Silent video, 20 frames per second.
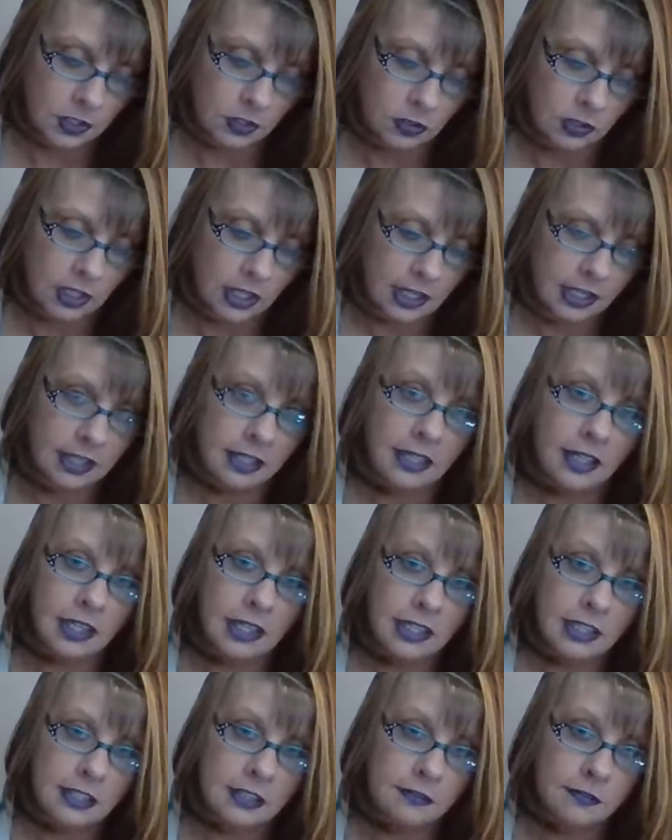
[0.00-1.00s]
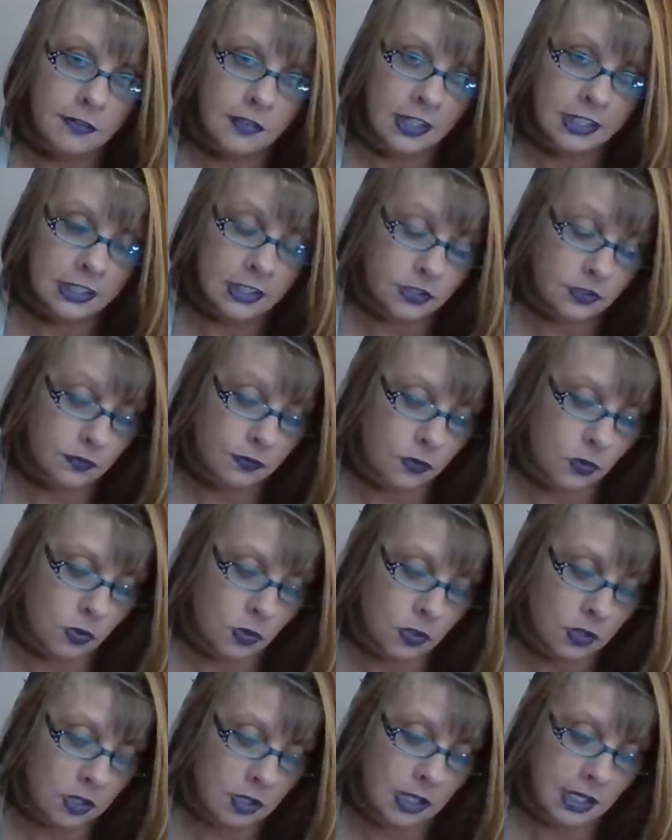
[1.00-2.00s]
Okay, any advice
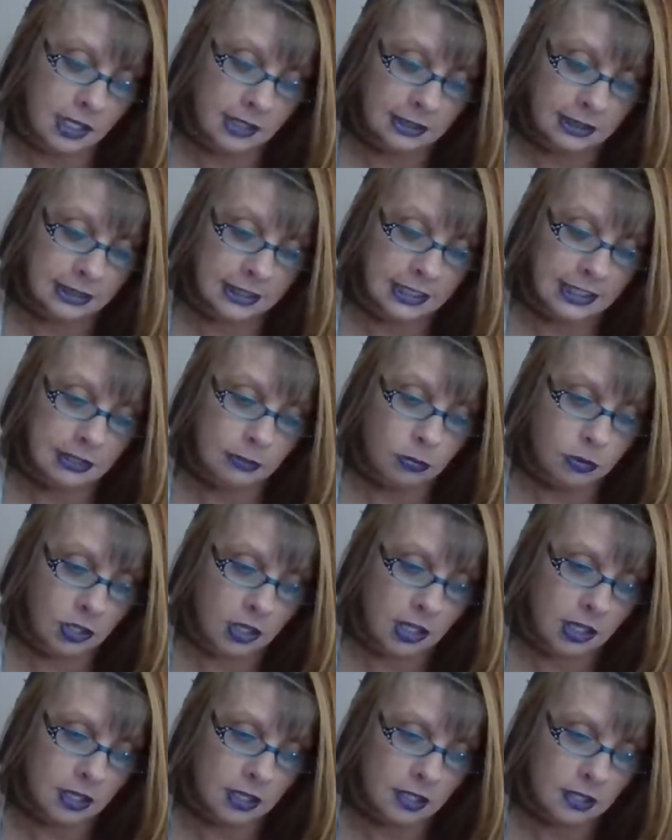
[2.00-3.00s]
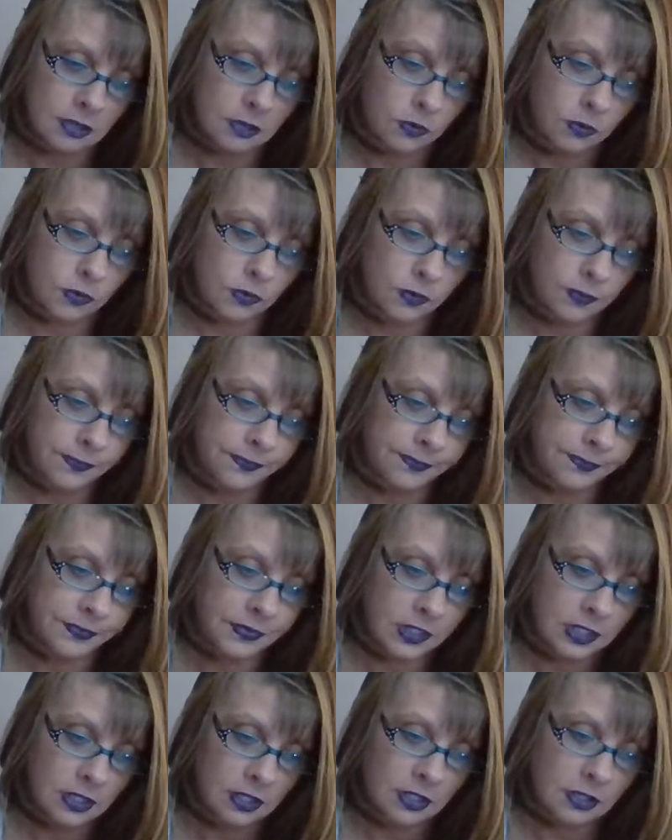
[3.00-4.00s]
for Libra
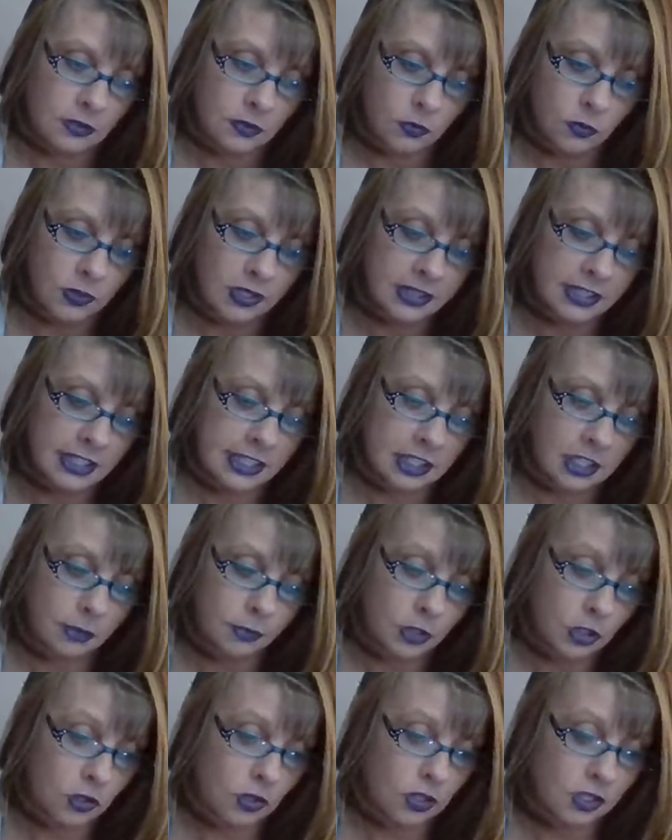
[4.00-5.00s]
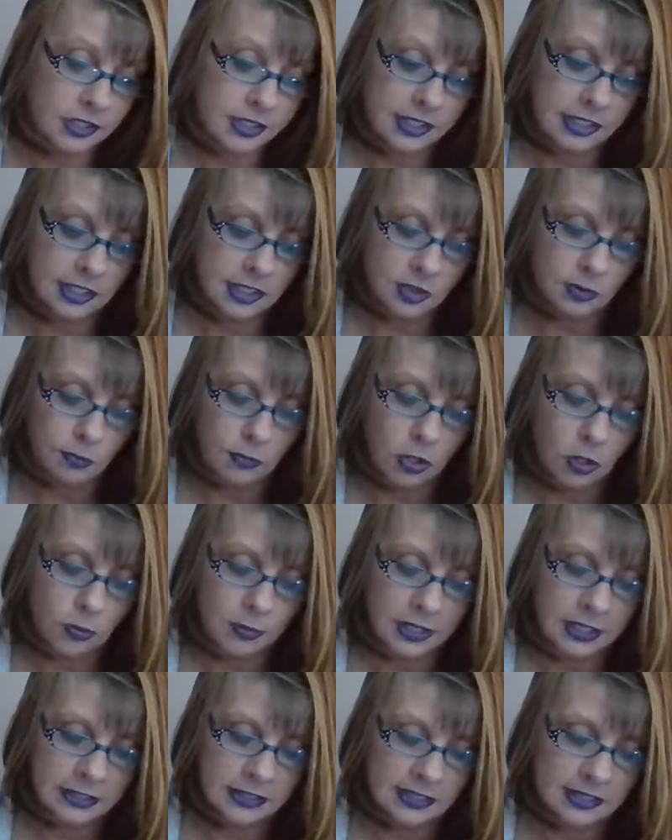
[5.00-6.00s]
when they come across this
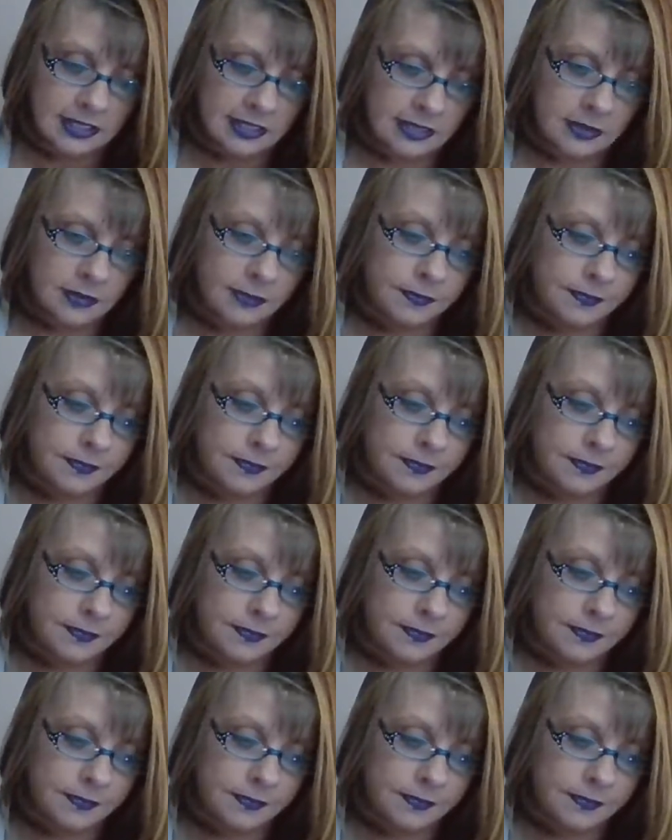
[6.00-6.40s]
moment?